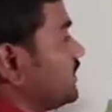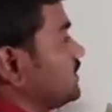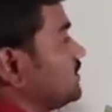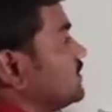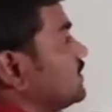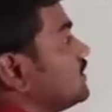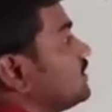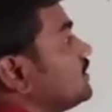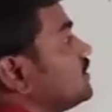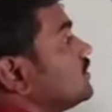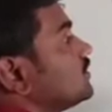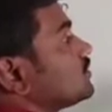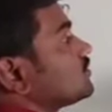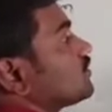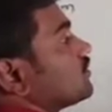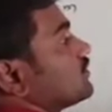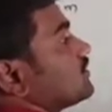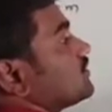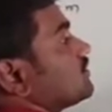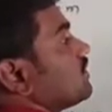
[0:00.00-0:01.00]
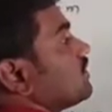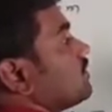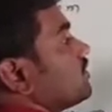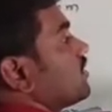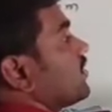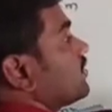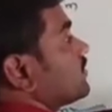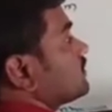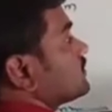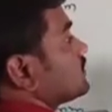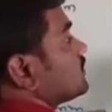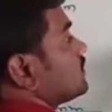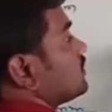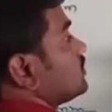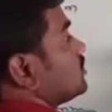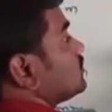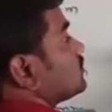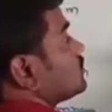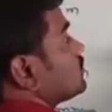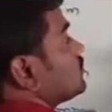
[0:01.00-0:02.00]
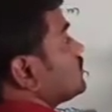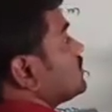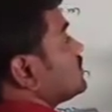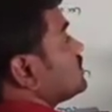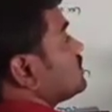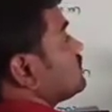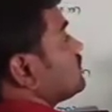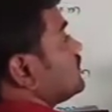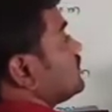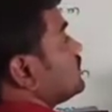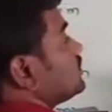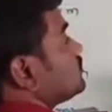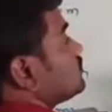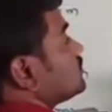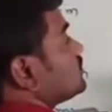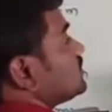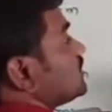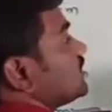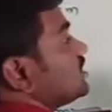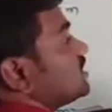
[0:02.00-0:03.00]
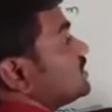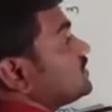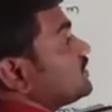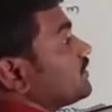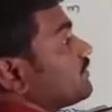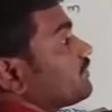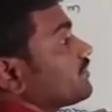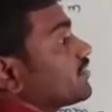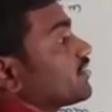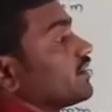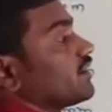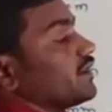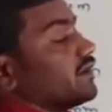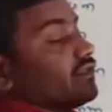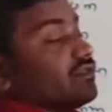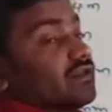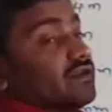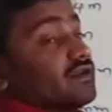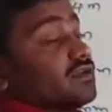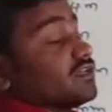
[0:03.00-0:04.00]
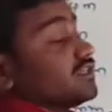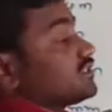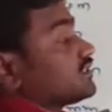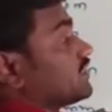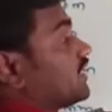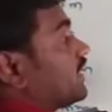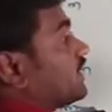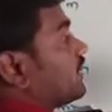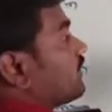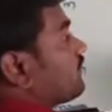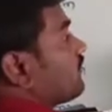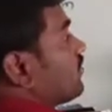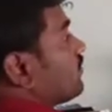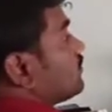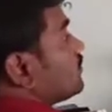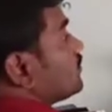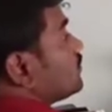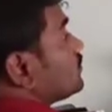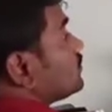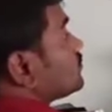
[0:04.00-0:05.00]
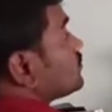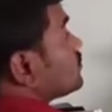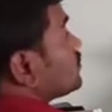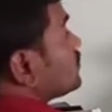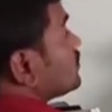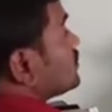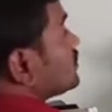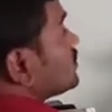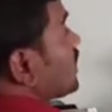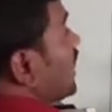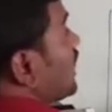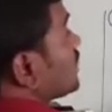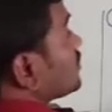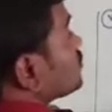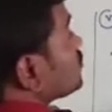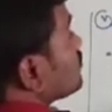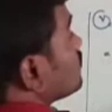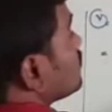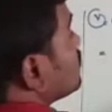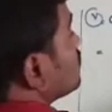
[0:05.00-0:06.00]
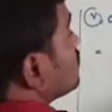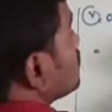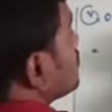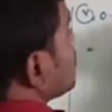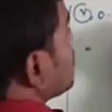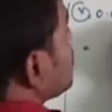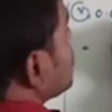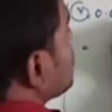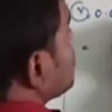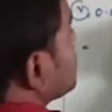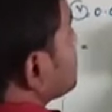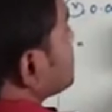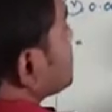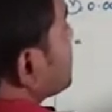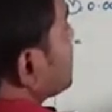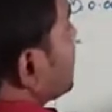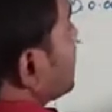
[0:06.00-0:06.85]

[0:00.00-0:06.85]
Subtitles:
Yes. So this will be like this. So this we need to change in the standard form. So this has to move till it is a